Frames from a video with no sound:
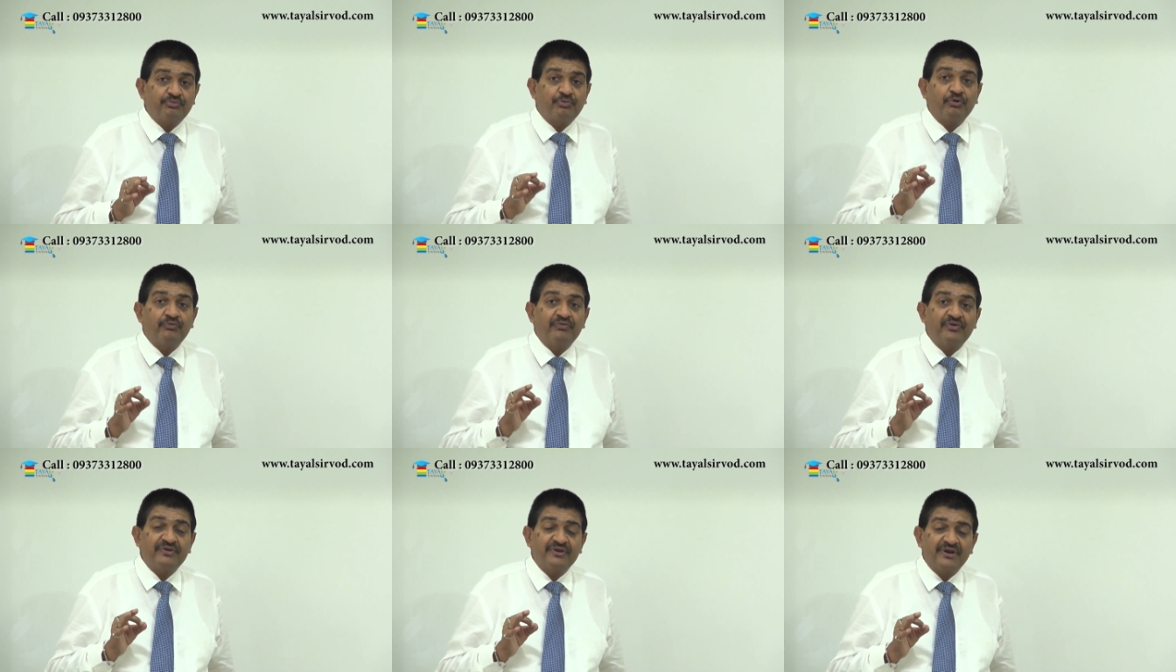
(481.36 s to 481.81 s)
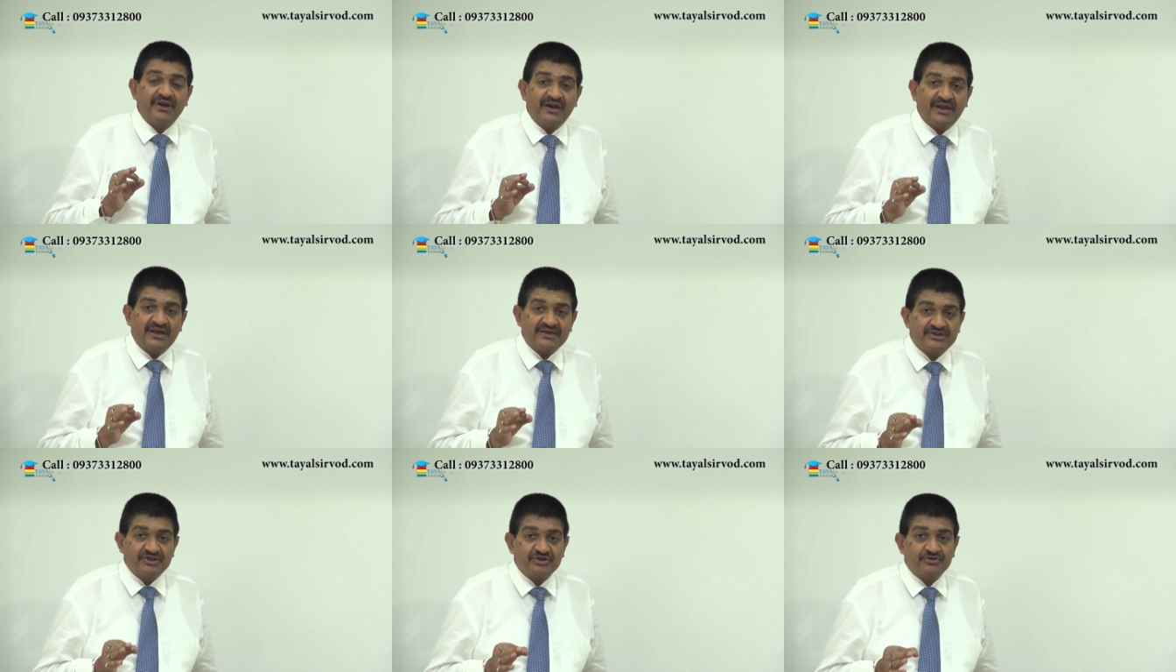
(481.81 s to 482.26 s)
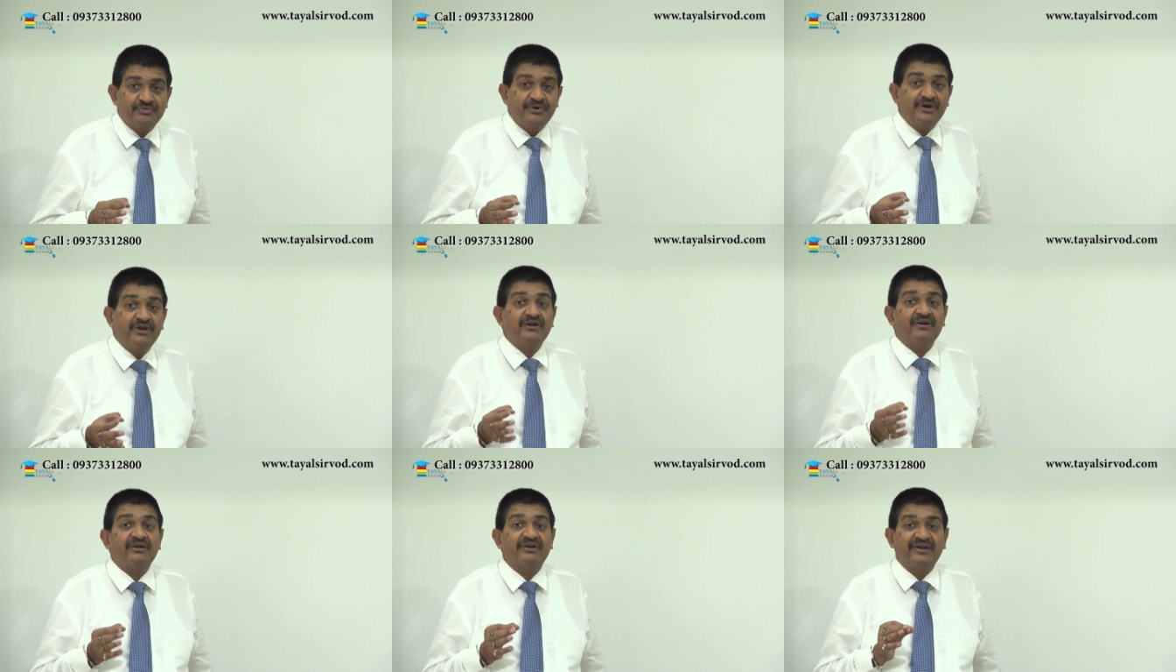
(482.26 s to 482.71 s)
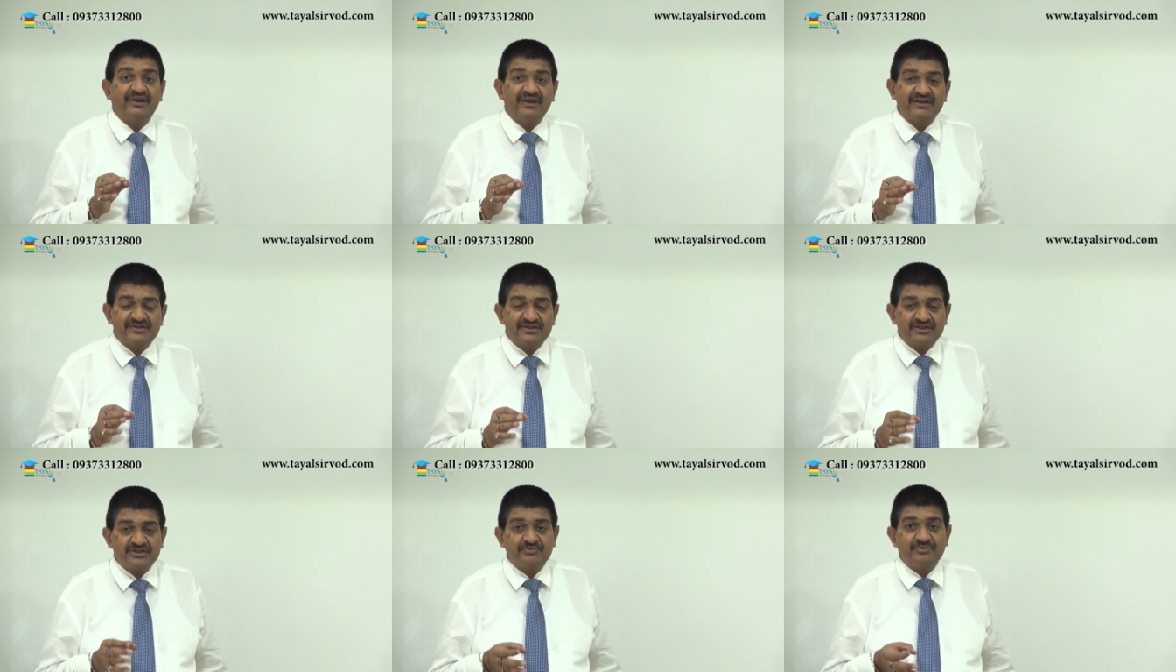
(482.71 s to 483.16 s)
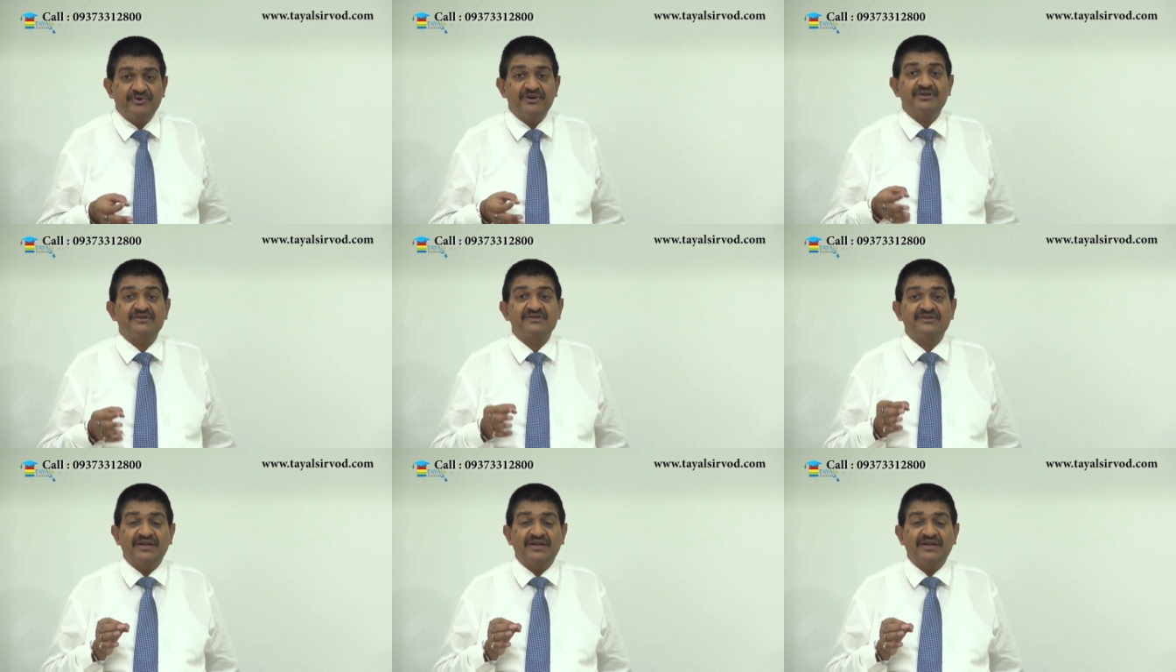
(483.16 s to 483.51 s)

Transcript: provisional assessment, reassessment,